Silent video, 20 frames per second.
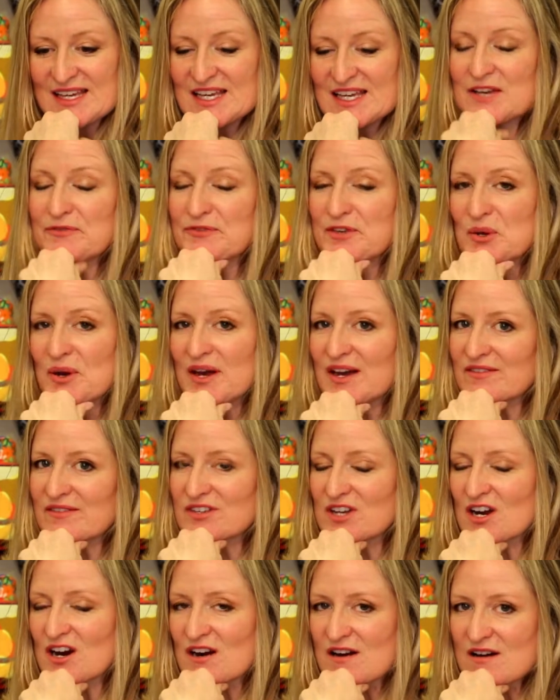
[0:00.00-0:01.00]
If you
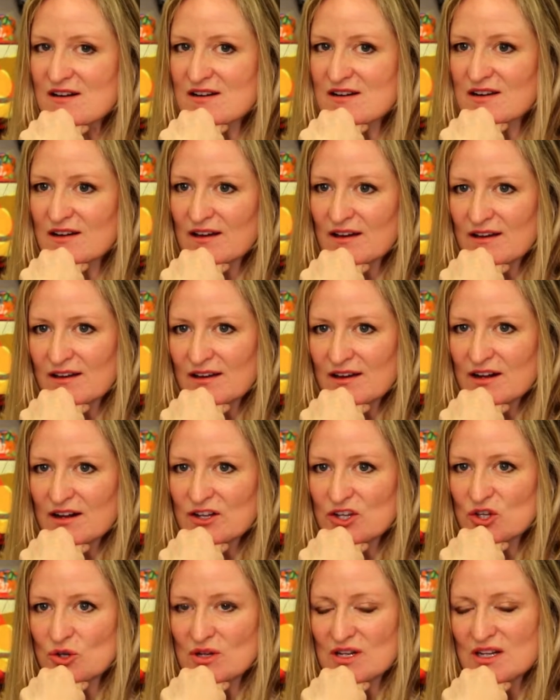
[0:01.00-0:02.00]
have yarn,
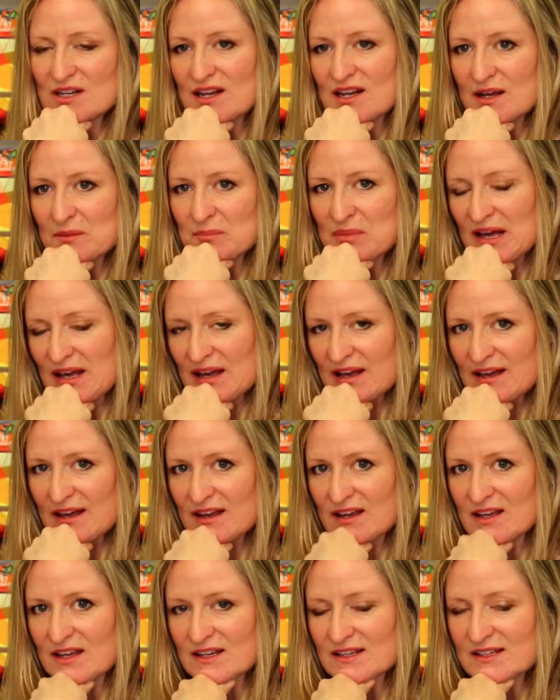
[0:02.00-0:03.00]
you need a
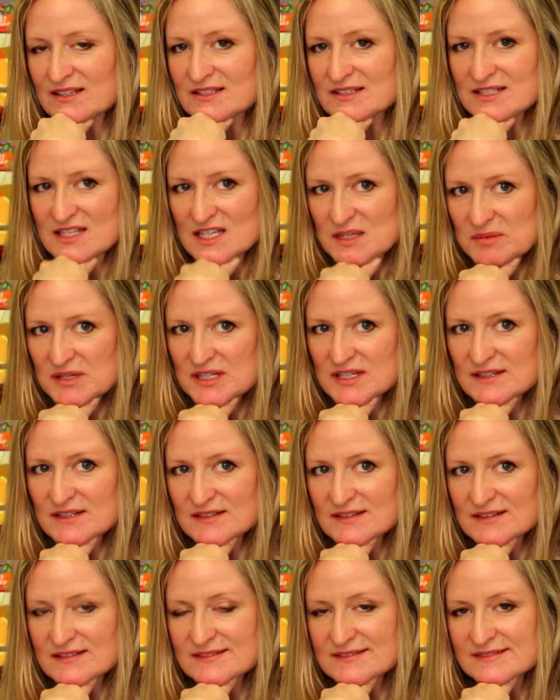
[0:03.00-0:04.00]
bag to keep it
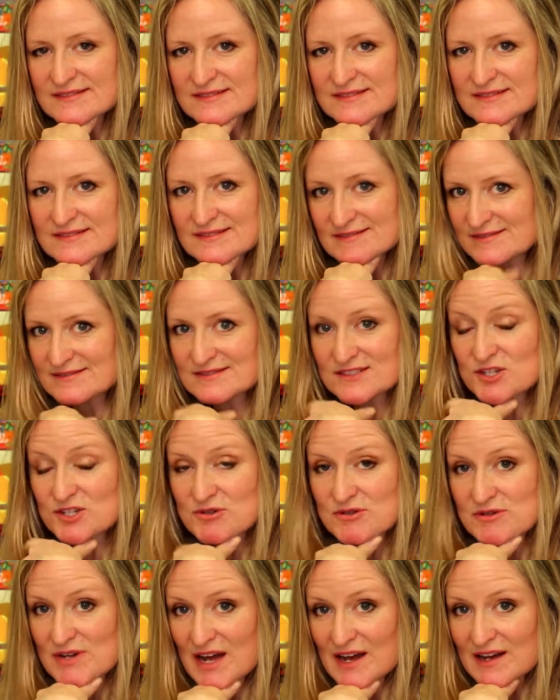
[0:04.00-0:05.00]
in. Do
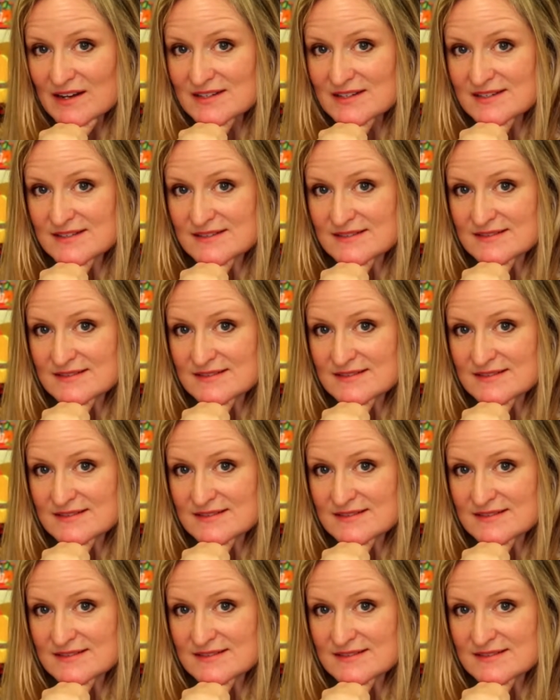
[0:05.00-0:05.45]
you not?